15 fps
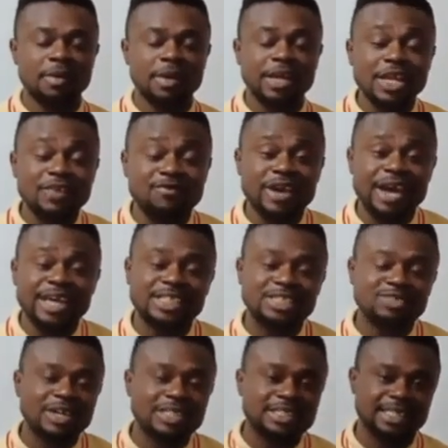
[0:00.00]
If you are
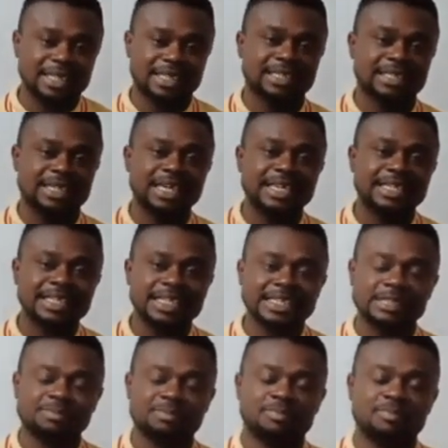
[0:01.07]
interested in
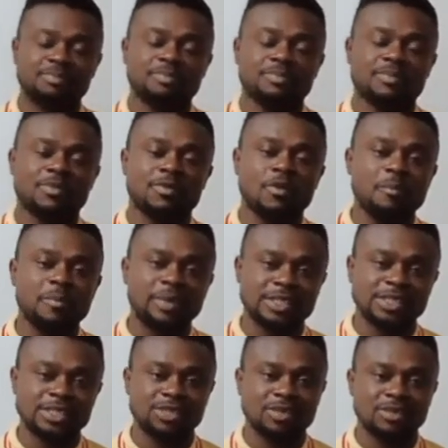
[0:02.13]
this
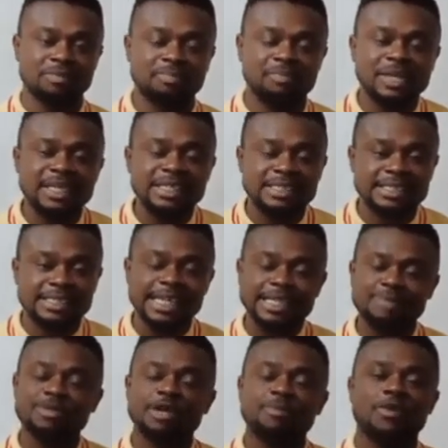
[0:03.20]
competition, please chat
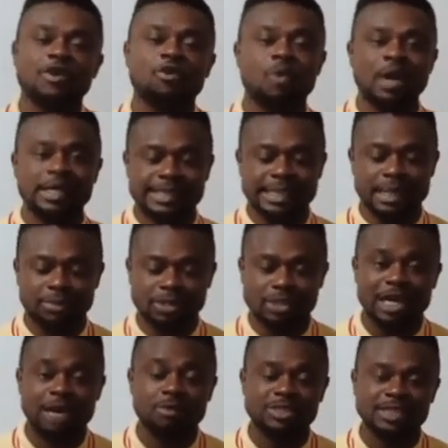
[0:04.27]
me up on WhatsApp, so
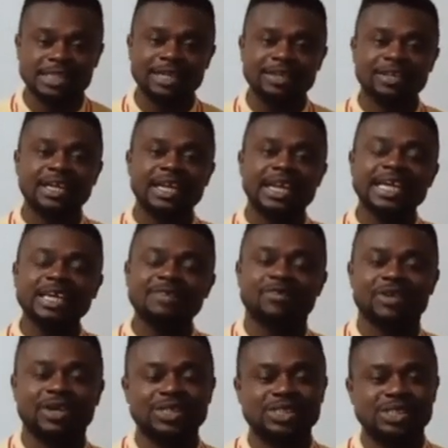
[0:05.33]
I will send you the link for
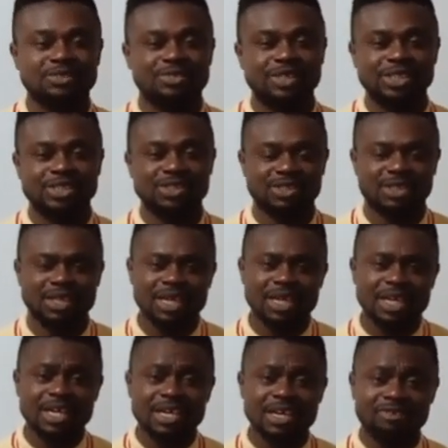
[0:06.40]
registration.
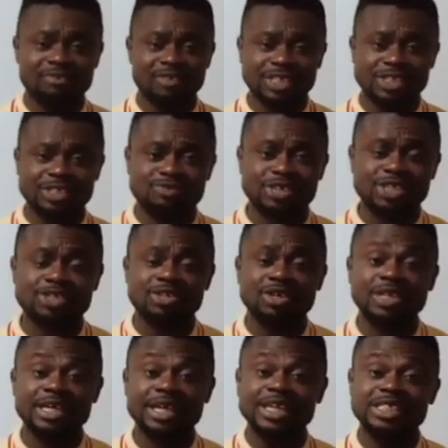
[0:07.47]
Registration
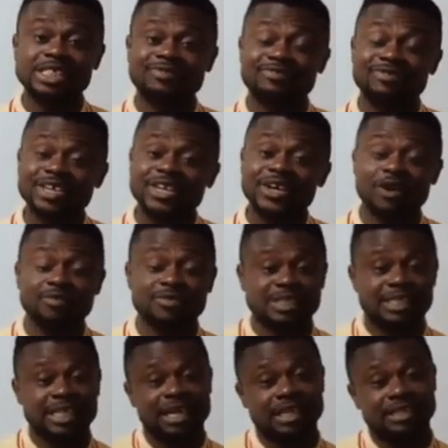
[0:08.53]
is free of
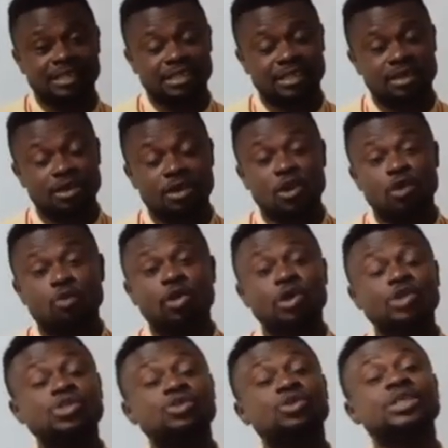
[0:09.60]
charge. We
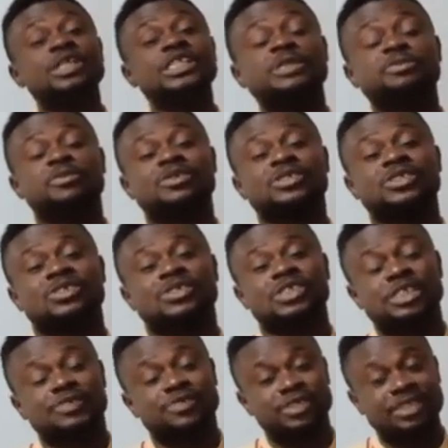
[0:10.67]
also need sponsors
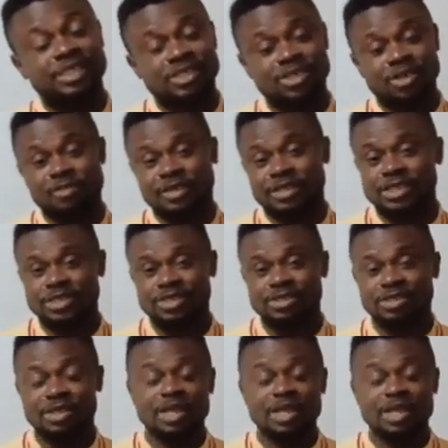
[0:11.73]
for this competition.